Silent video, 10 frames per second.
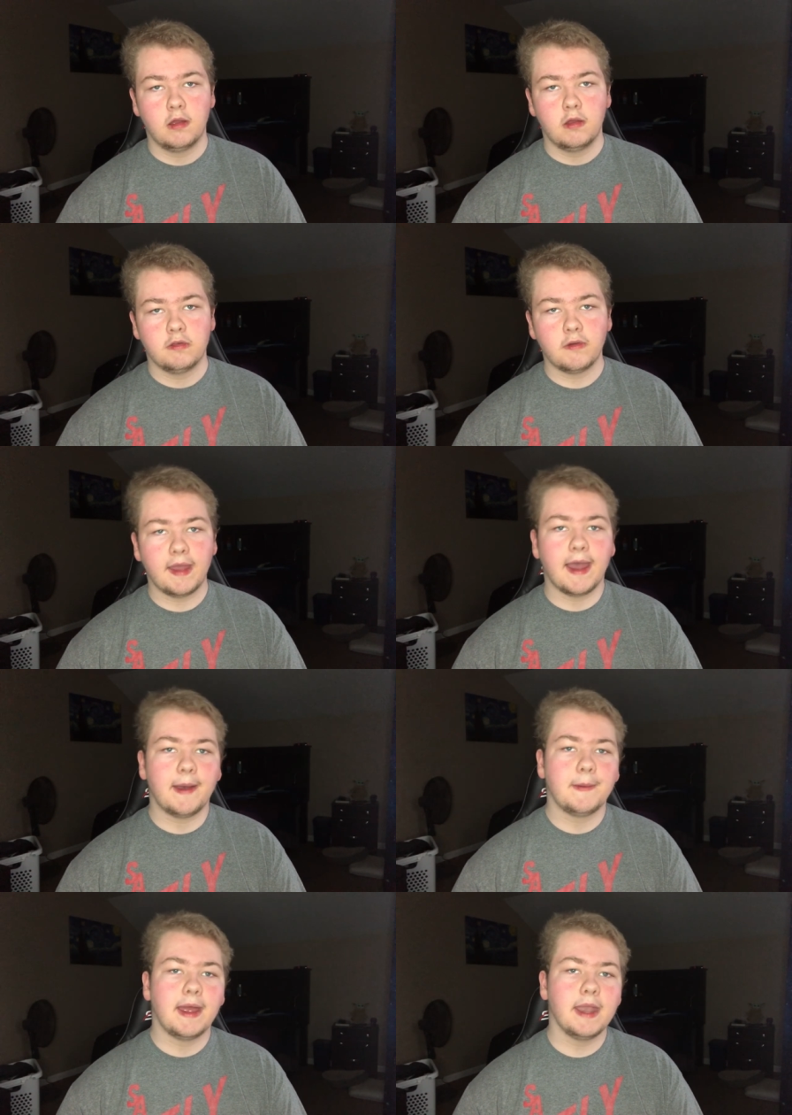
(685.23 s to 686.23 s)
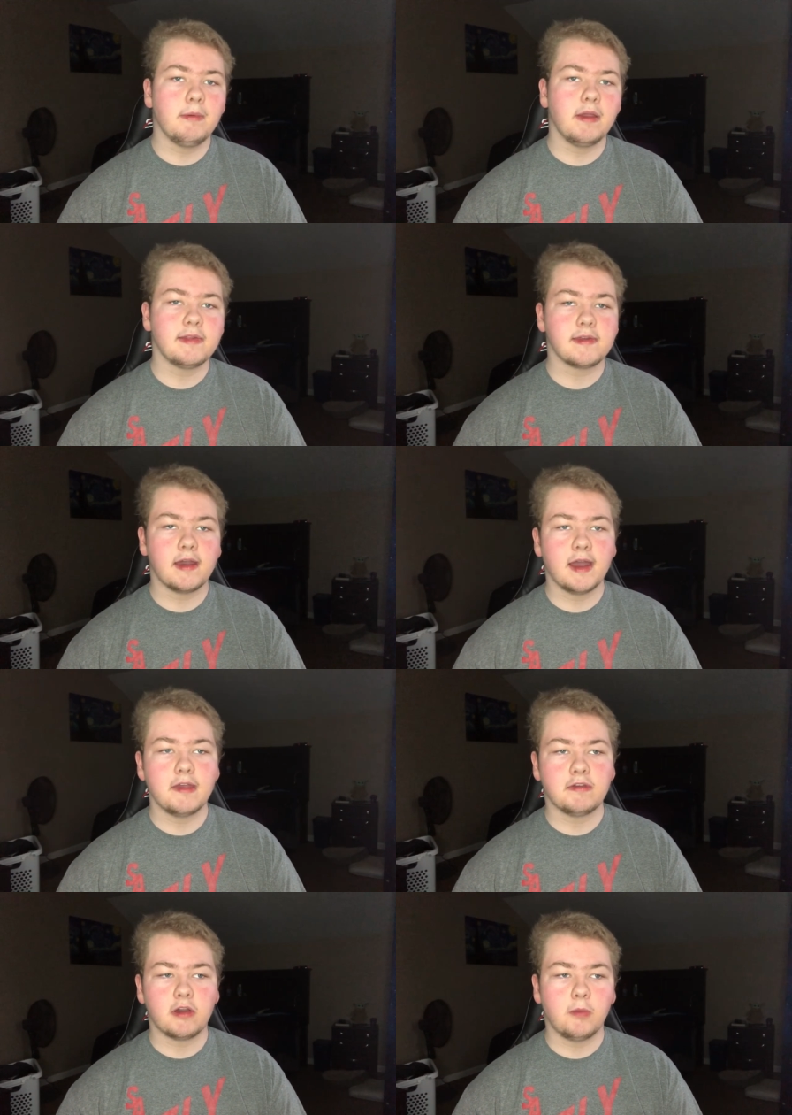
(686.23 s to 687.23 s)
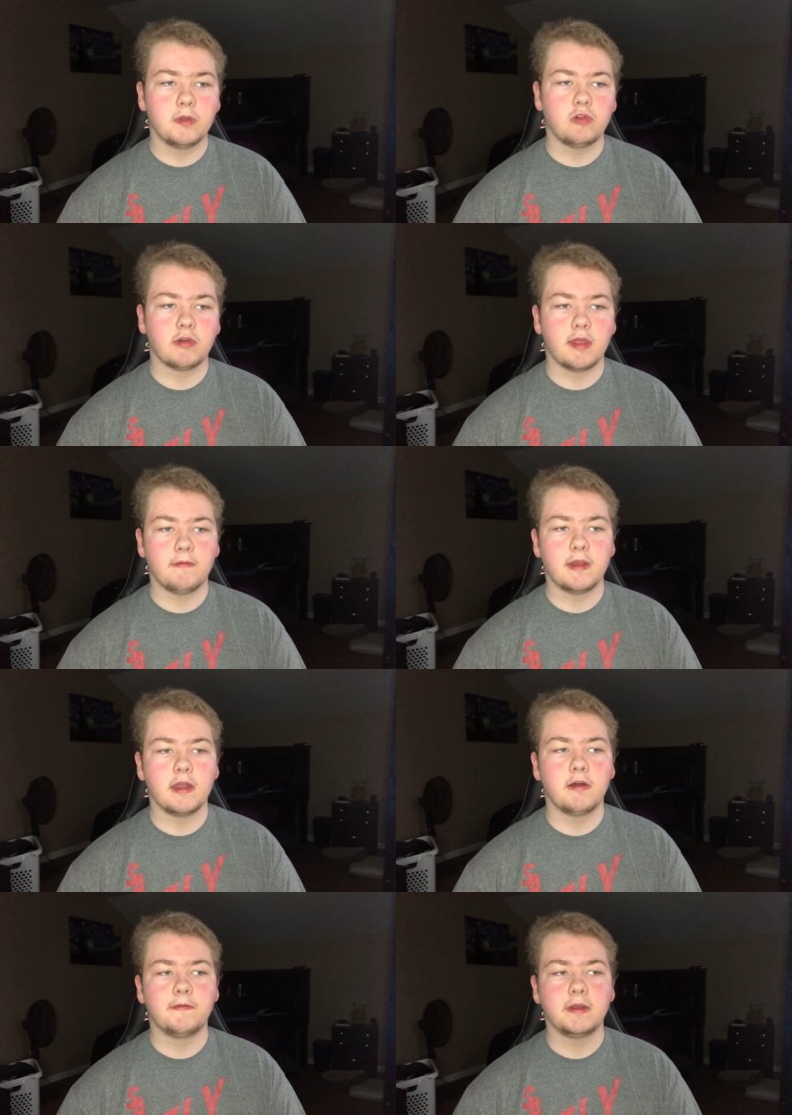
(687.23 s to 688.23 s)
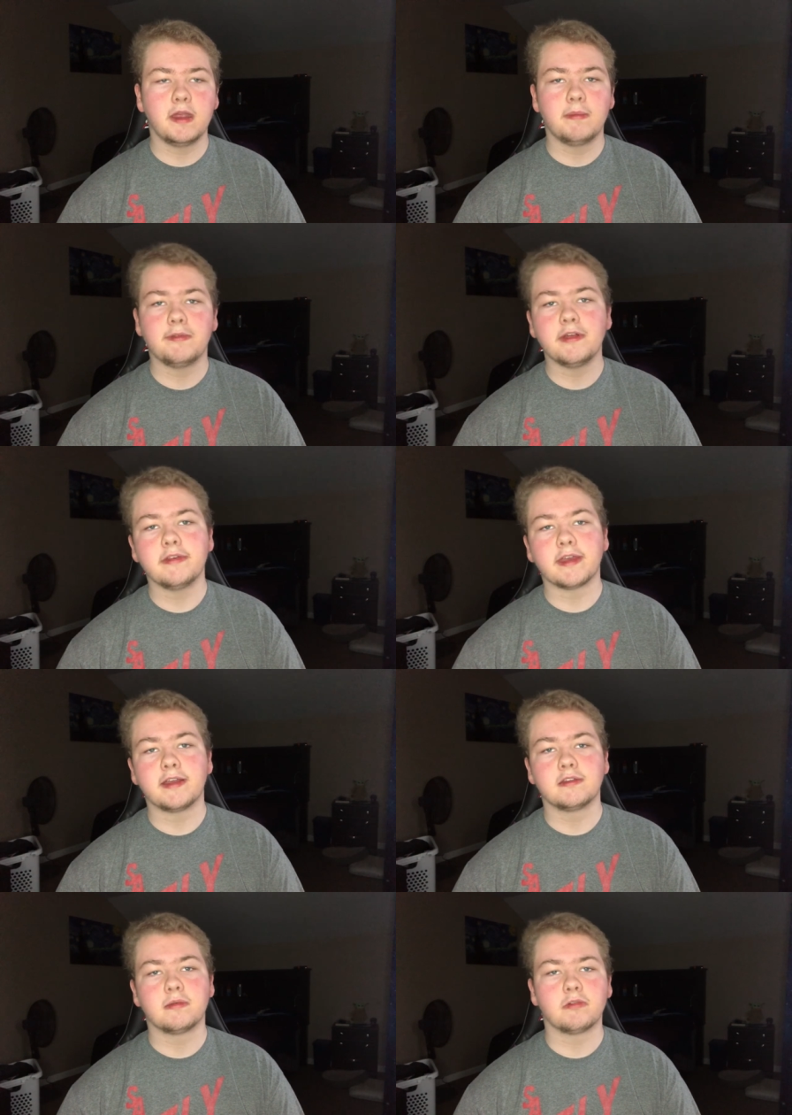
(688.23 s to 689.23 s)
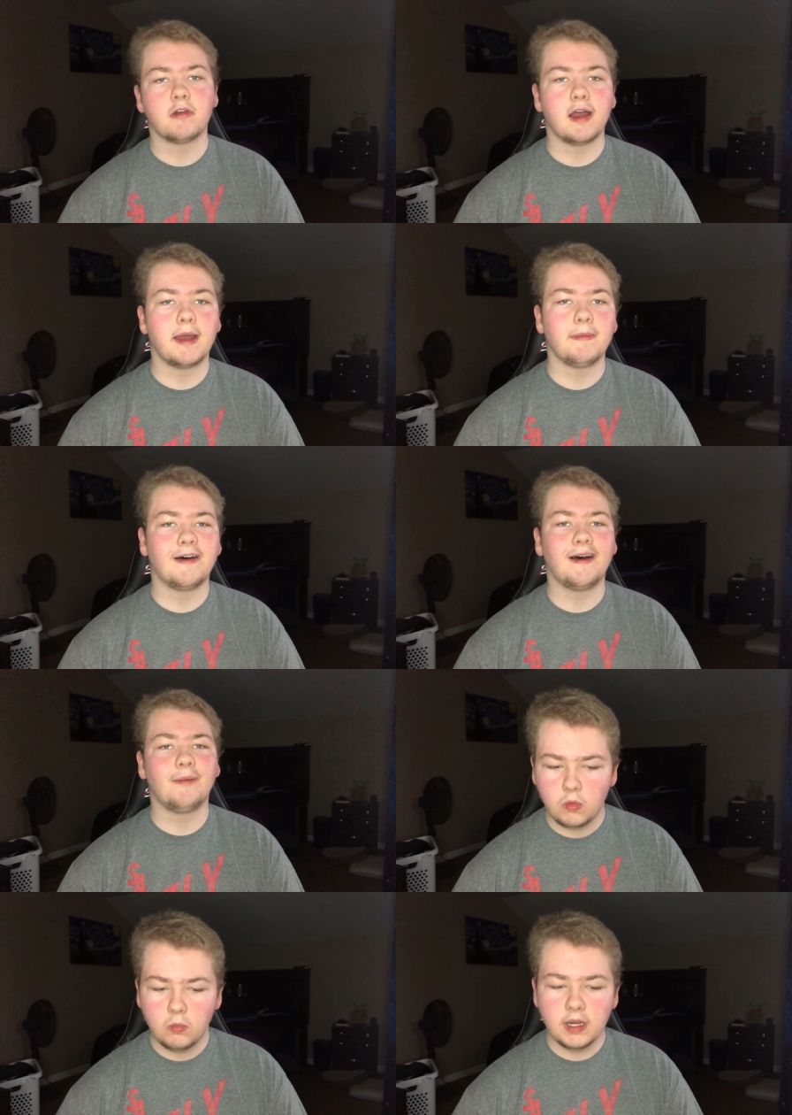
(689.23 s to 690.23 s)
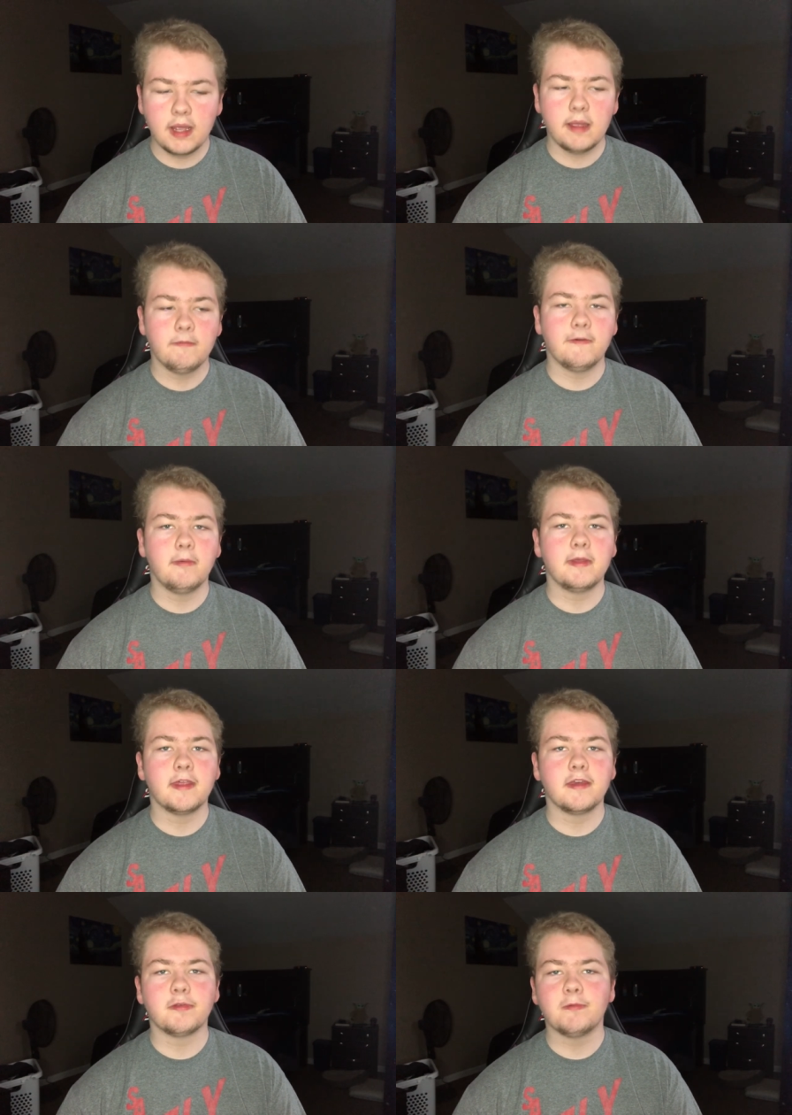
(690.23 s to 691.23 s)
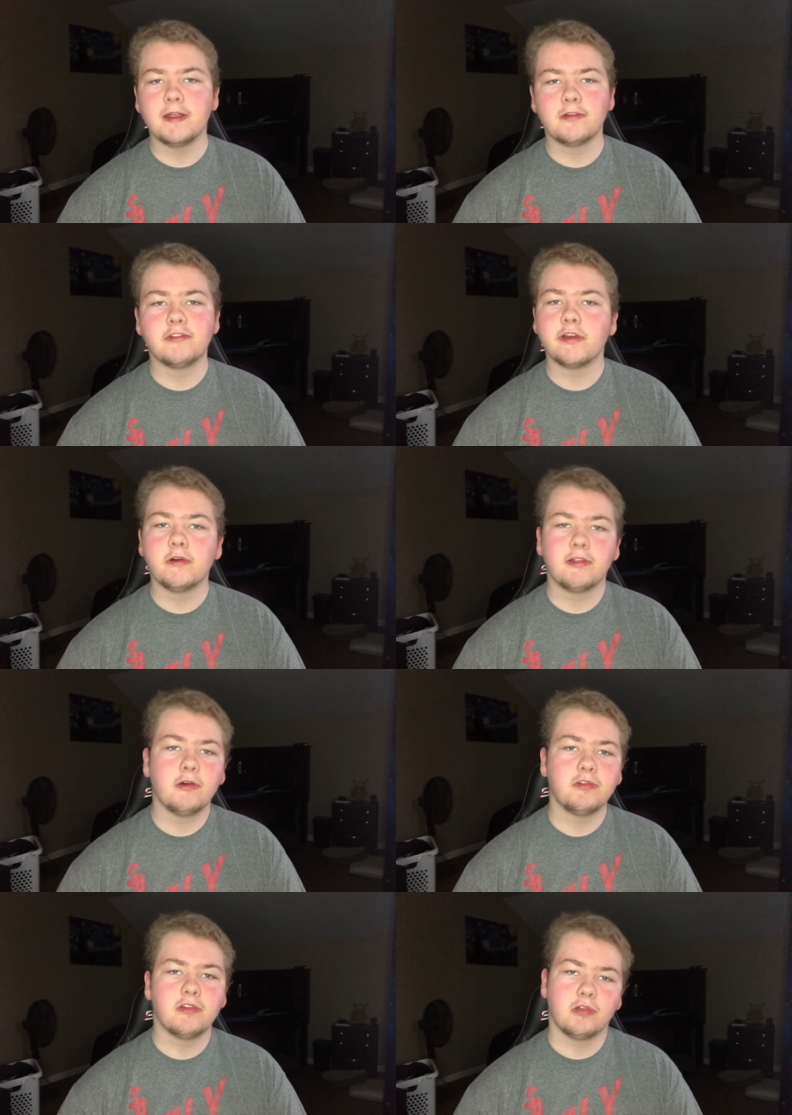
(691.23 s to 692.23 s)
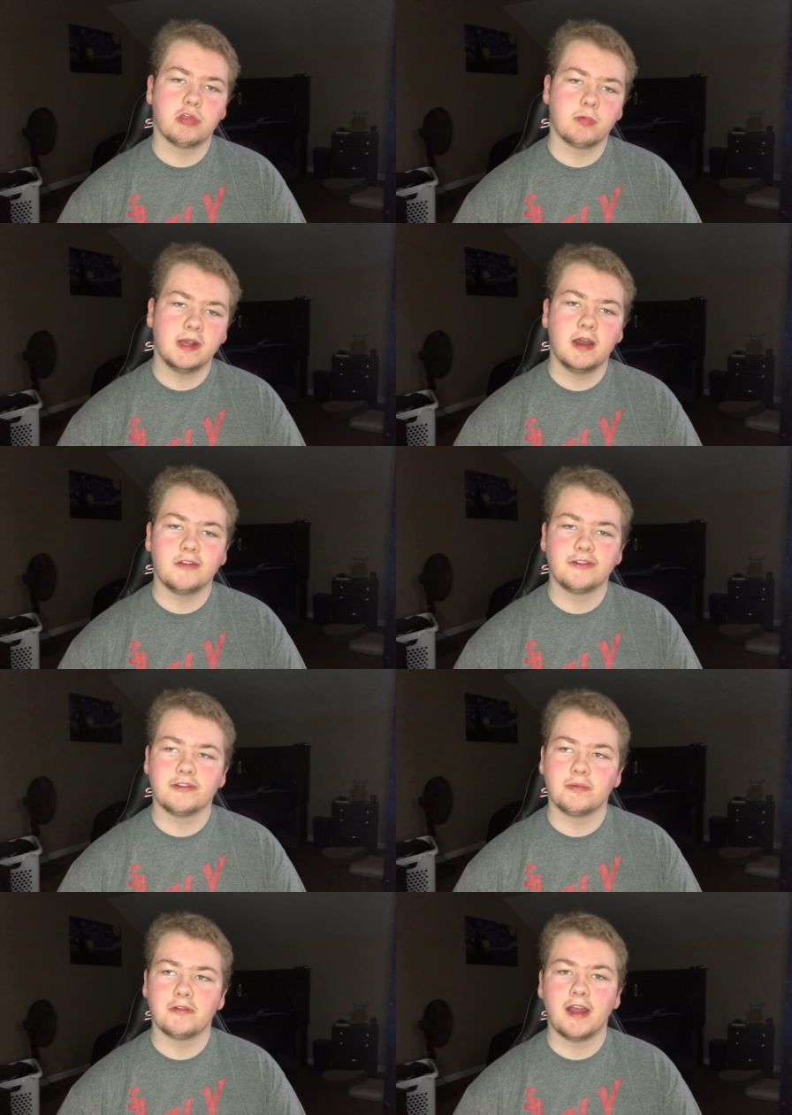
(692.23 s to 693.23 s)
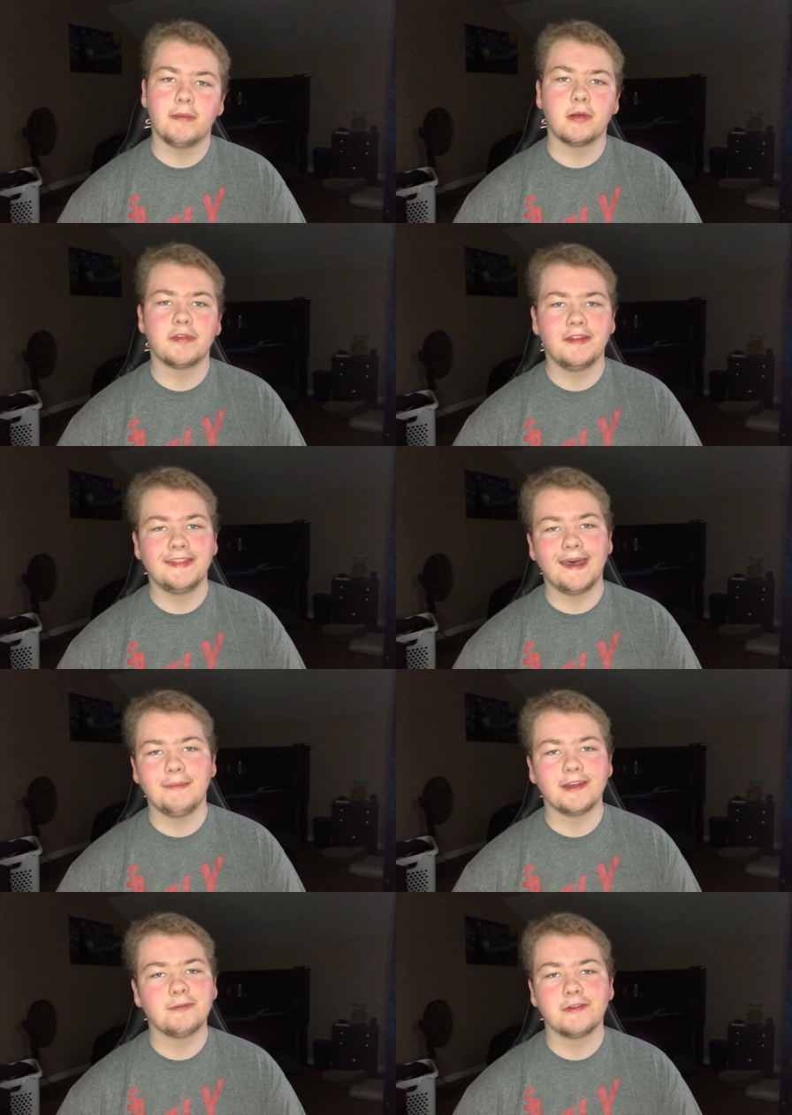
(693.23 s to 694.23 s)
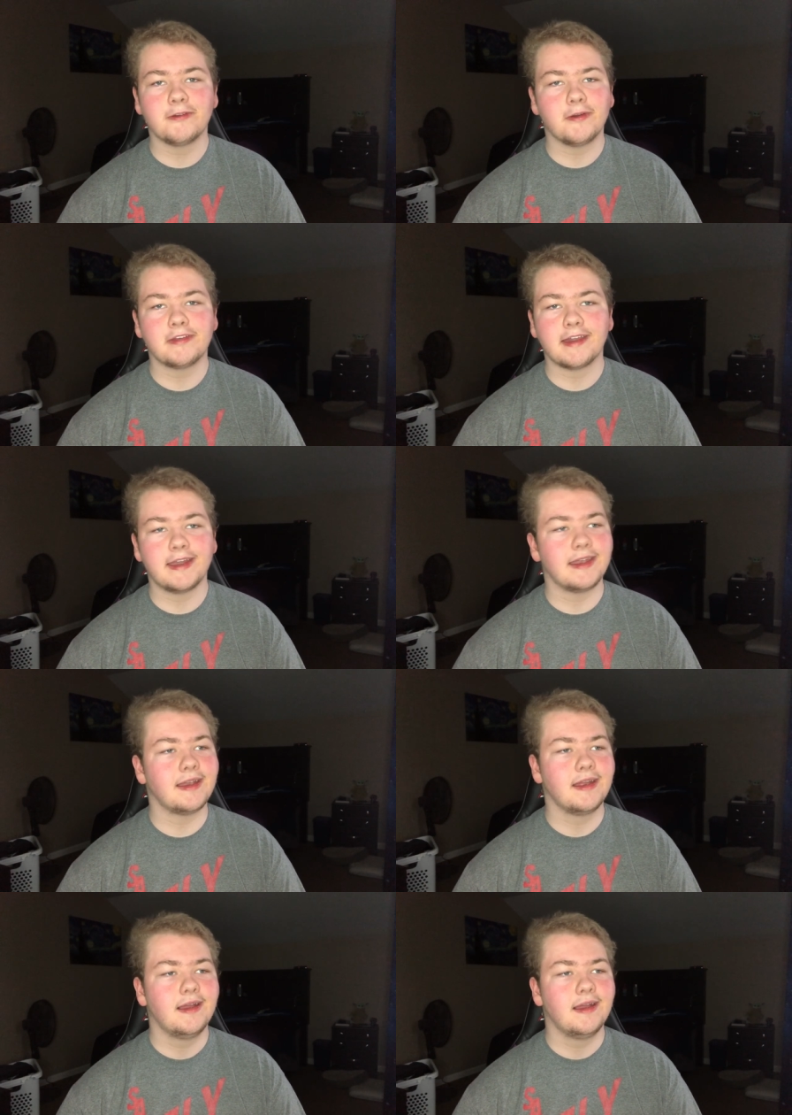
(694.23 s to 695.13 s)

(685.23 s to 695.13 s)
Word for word: So yeah, anyways guys, I hope you enjoyed that video. If you did, please like and subscribe. Um, when I am filming this, we are so close to three hundred subscribers, and that makes me so excited.